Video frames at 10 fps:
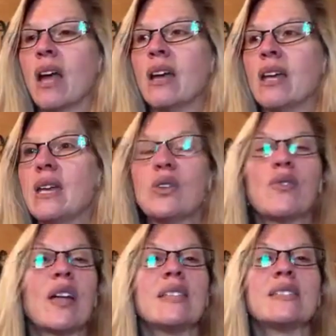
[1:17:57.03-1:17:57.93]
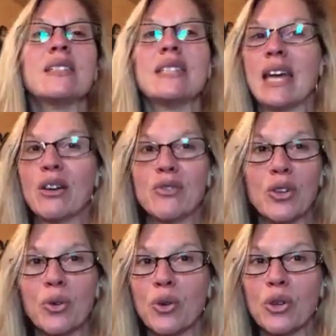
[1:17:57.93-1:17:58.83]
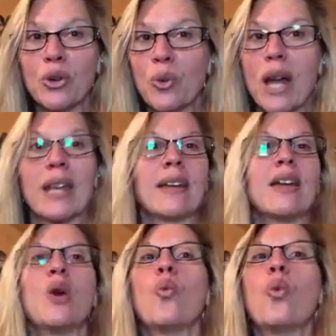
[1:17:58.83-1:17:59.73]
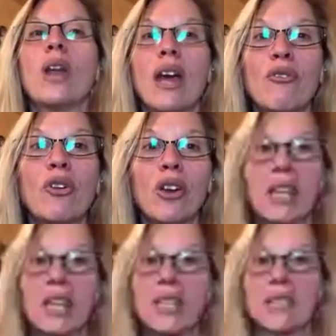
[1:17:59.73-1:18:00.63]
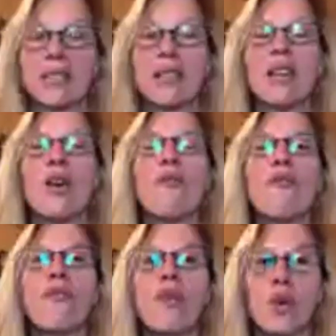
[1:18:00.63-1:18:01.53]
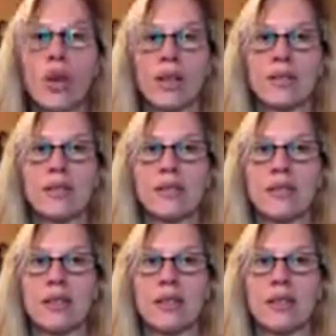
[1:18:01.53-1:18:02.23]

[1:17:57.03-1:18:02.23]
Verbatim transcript: even if that's the day of your wedding, whatever it is, focus